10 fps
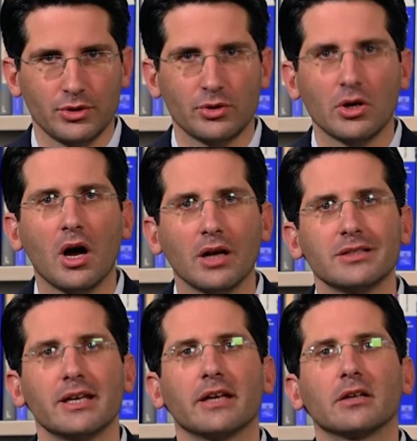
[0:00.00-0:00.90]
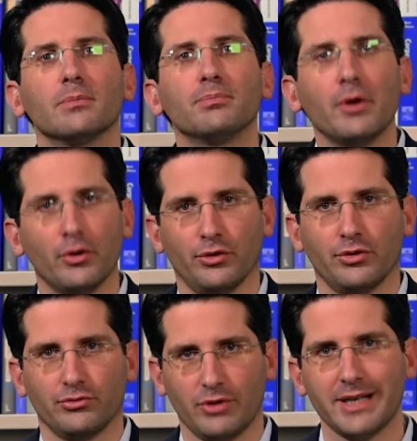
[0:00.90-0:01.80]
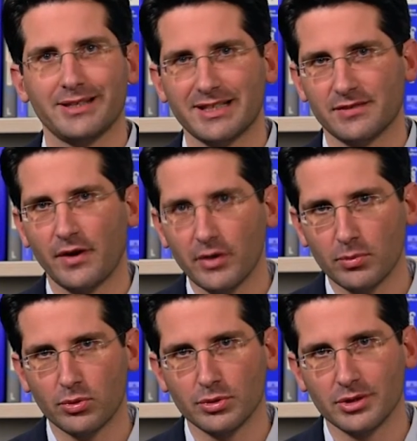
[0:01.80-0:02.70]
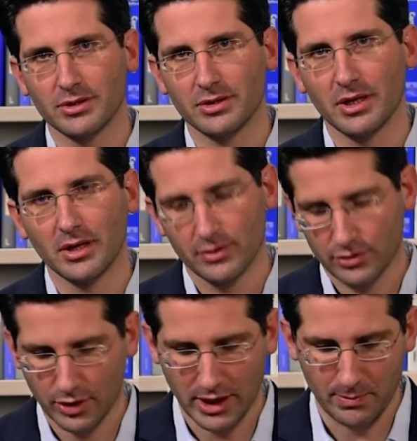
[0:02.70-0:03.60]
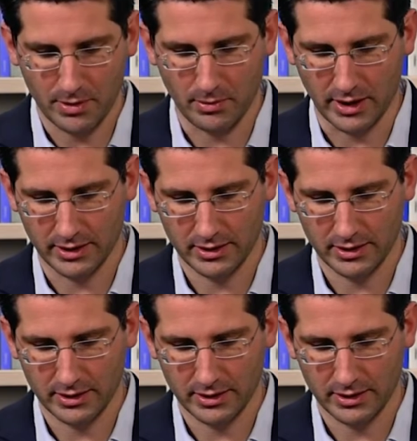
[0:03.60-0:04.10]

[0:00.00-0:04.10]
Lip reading: You can't take both, right? That's very important to keep in mind.